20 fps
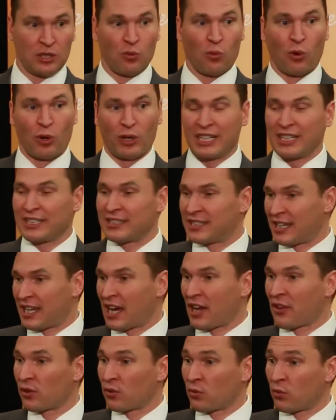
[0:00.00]
working
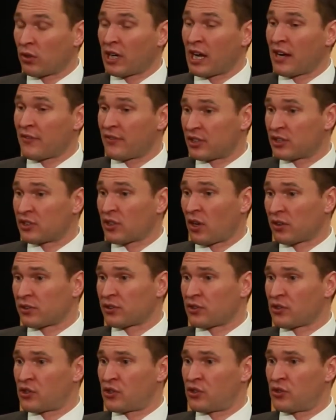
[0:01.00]
together will have the
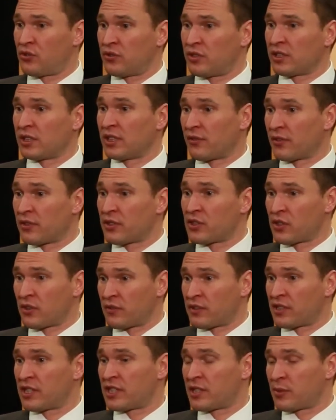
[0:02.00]
dollars to deliver the
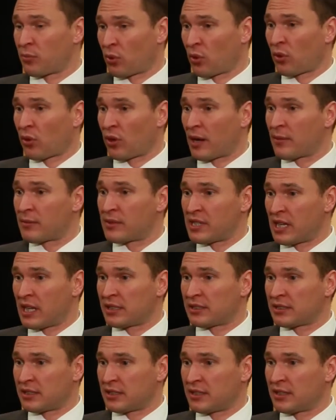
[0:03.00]
services and programs
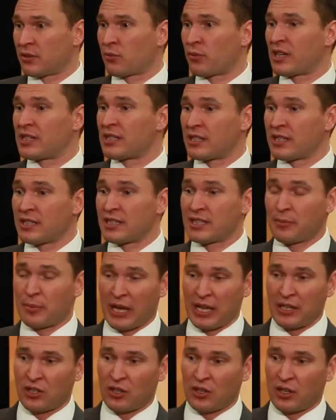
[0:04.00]
that their residents
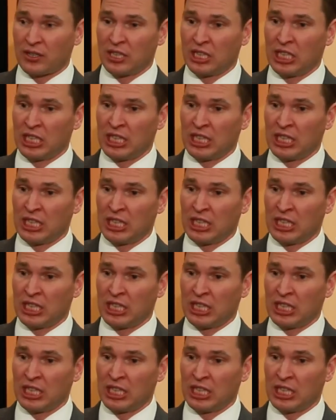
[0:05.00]
depend on.